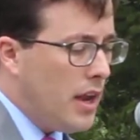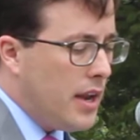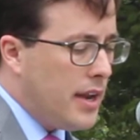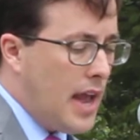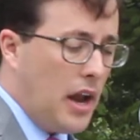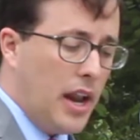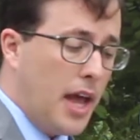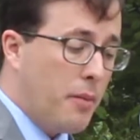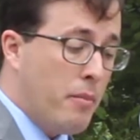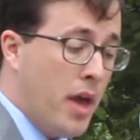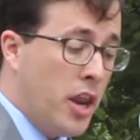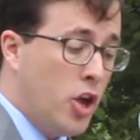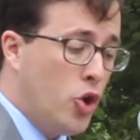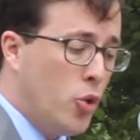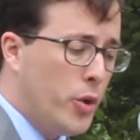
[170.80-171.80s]
Now, like
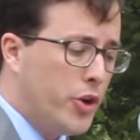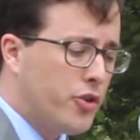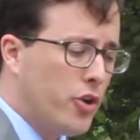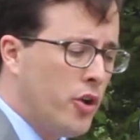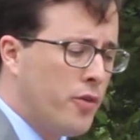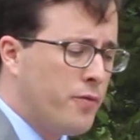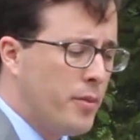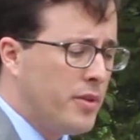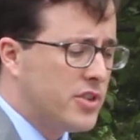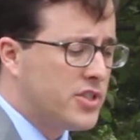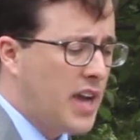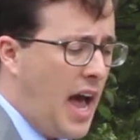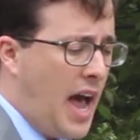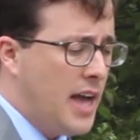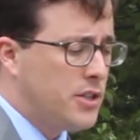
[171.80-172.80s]
many who returned from the
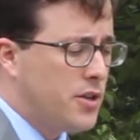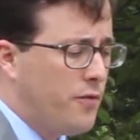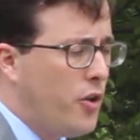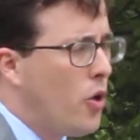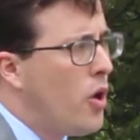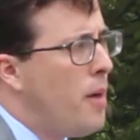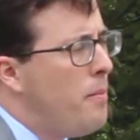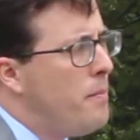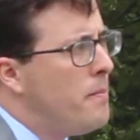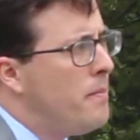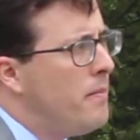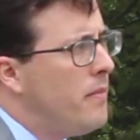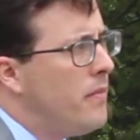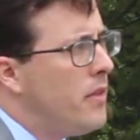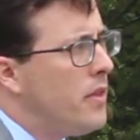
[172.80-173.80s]
skies of Europe,
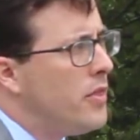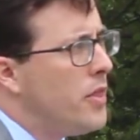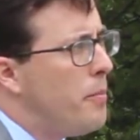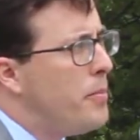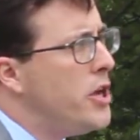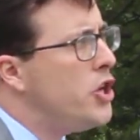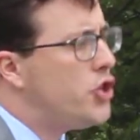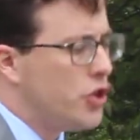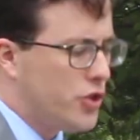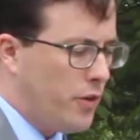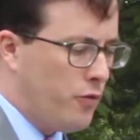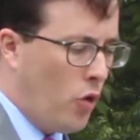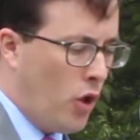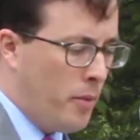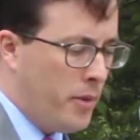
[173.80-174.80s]
the beaches
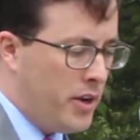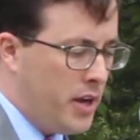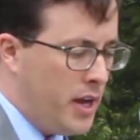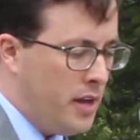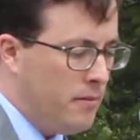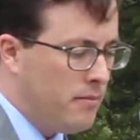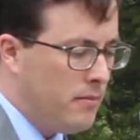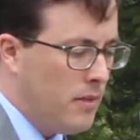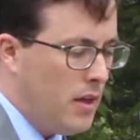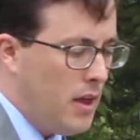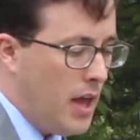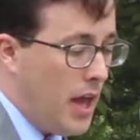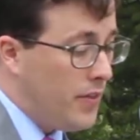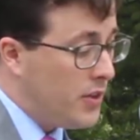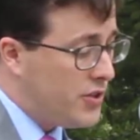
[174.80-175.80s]
of Normandy,
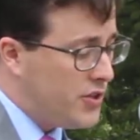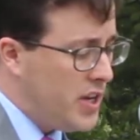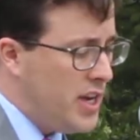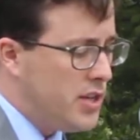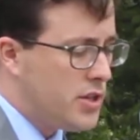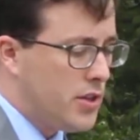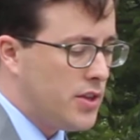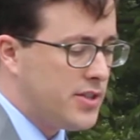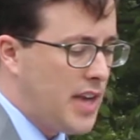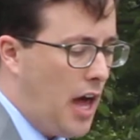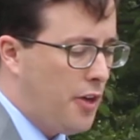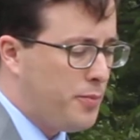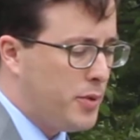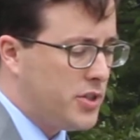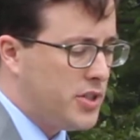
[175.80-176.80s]
and the seas of the
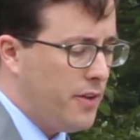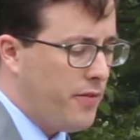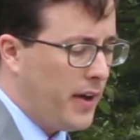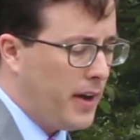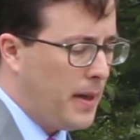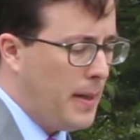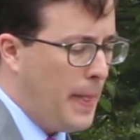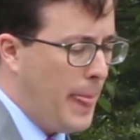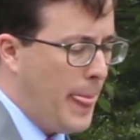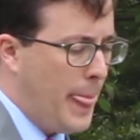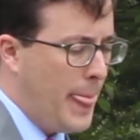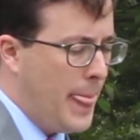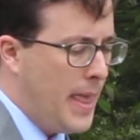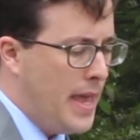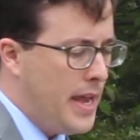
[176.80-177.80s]
South Pacific,
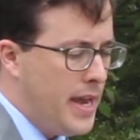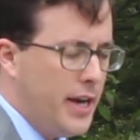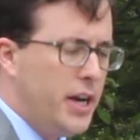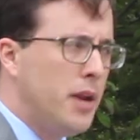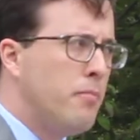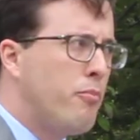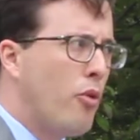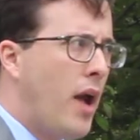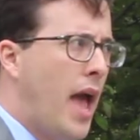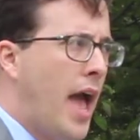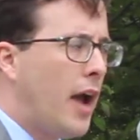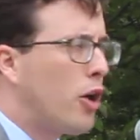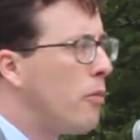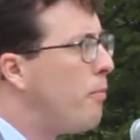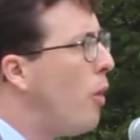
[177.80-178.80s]
he didn't
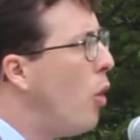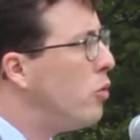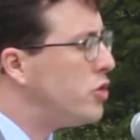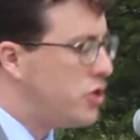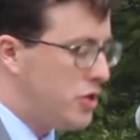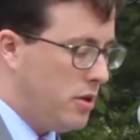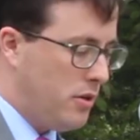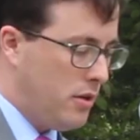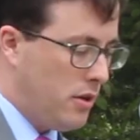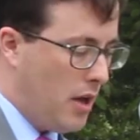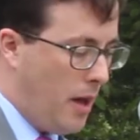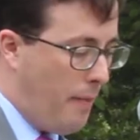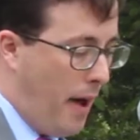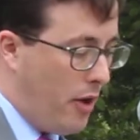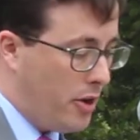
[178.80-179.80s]
brag or boast
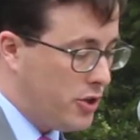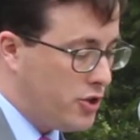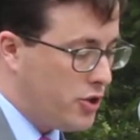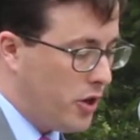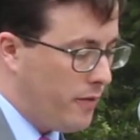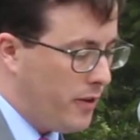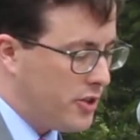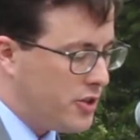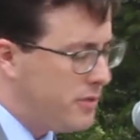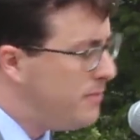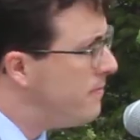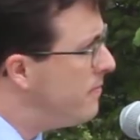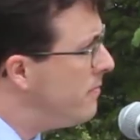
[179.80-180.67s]
about his service.